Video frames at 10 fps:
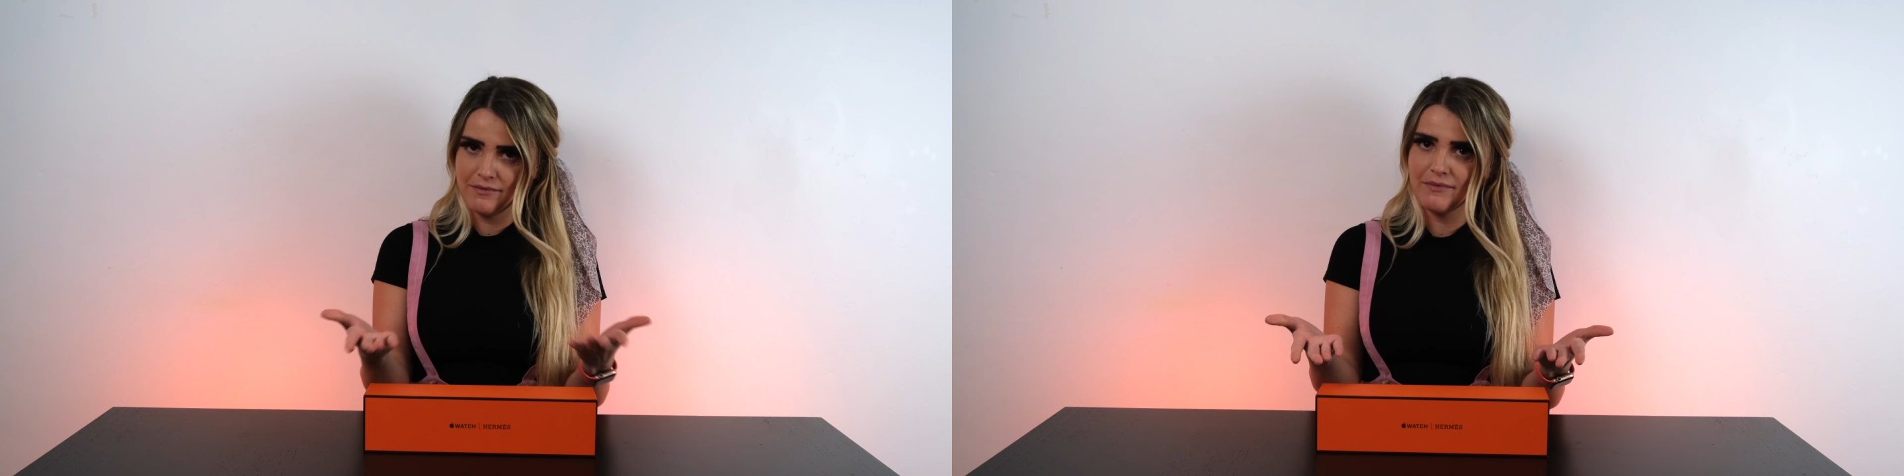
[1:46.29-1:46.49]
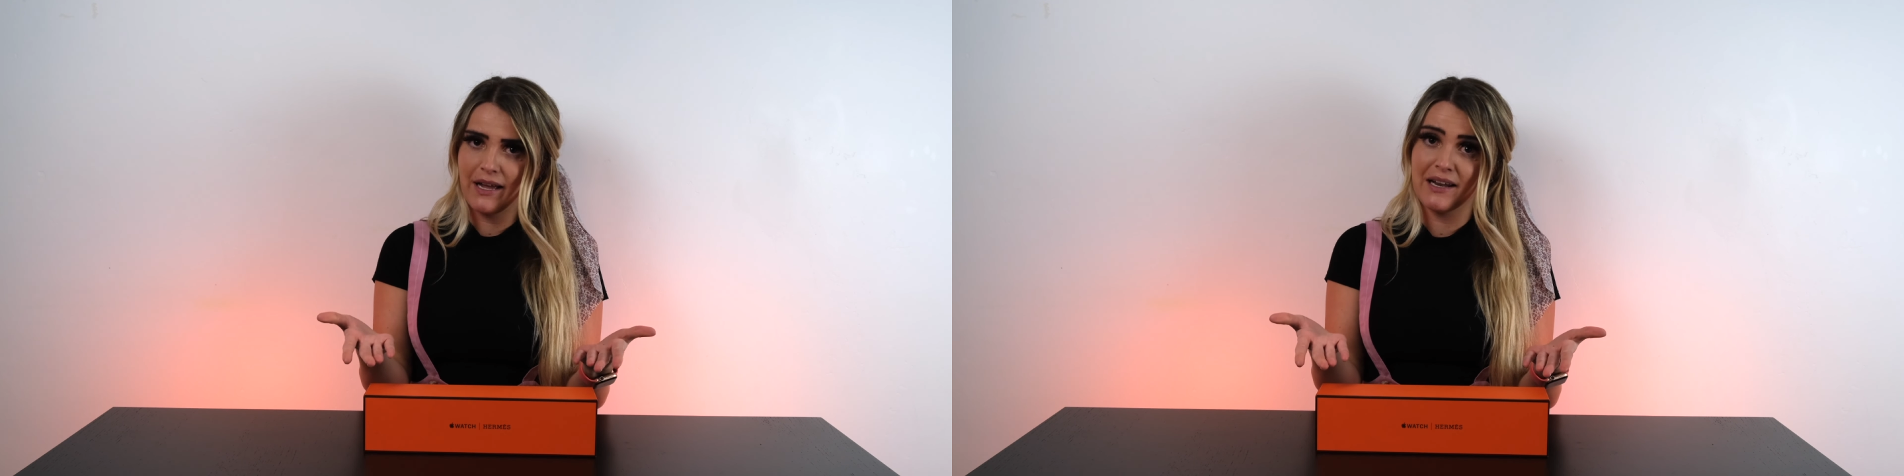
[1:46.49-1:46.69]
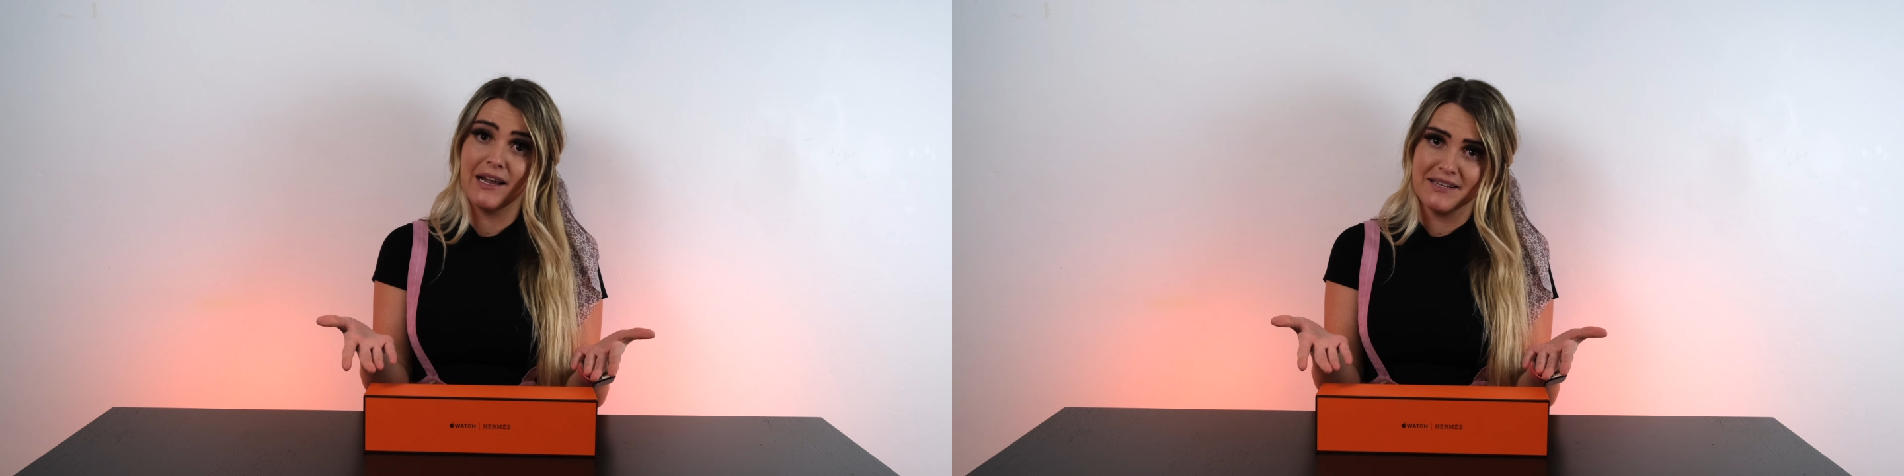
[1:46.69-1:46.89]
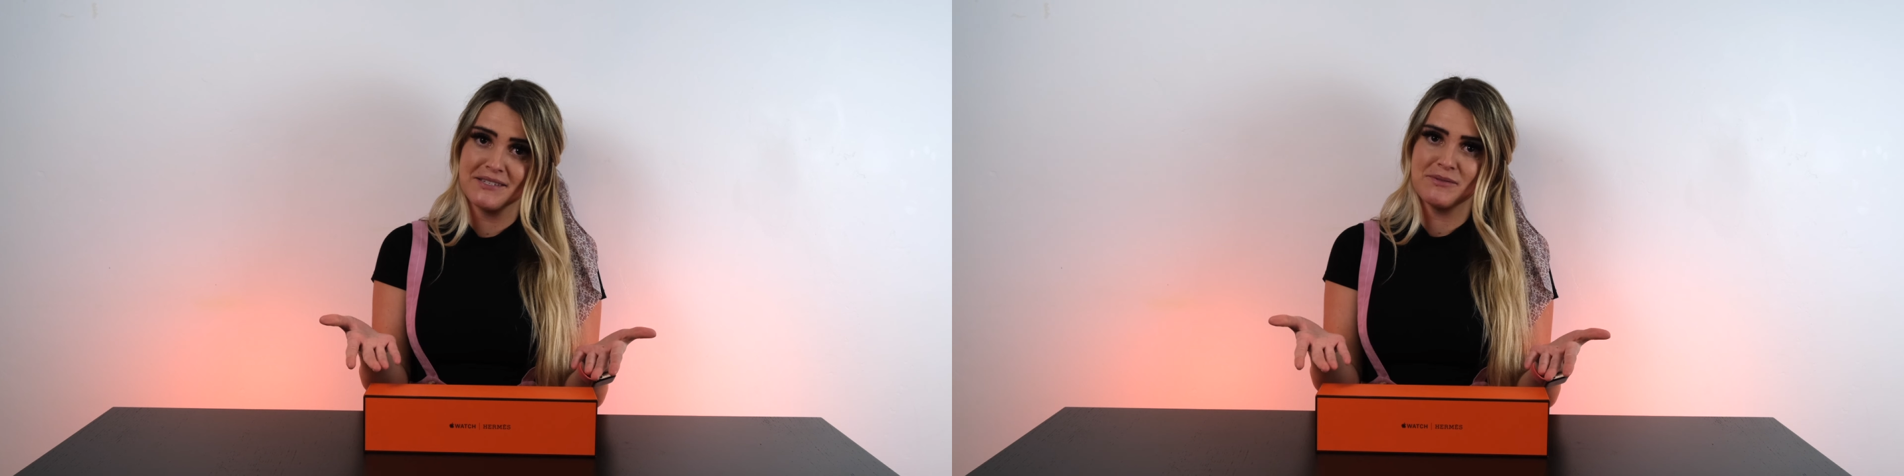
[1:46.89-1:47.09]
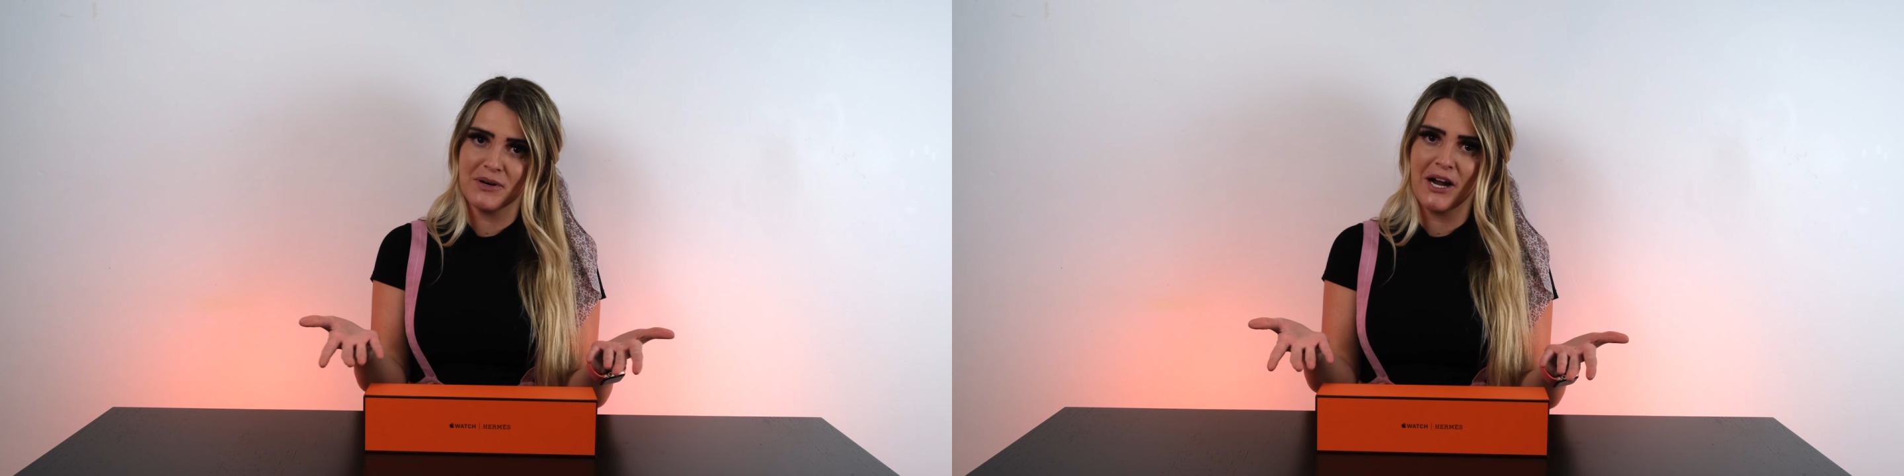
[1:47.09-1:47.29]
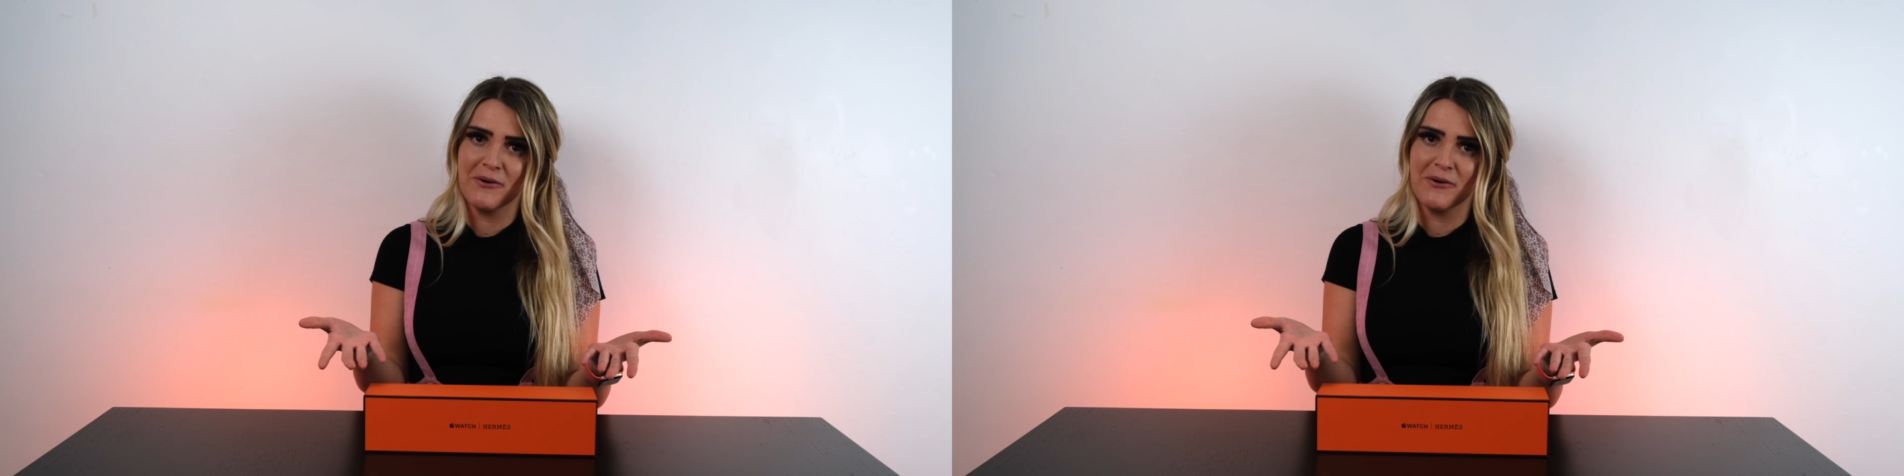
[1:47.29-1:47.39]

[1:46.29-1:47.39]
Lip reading: It is bright